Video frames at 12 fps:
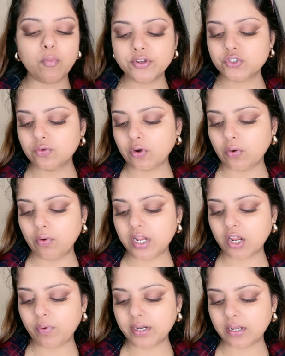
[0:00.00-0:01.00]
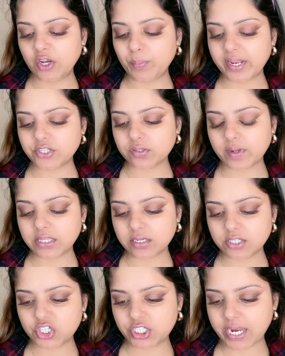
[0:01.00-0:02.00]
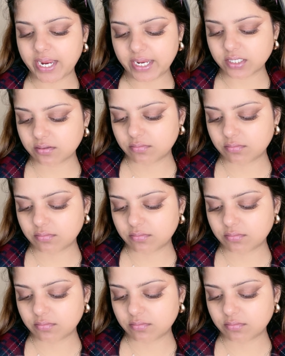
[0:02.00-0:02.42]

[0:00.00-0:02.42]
Want to Glow Liquid Illuminator in the shade.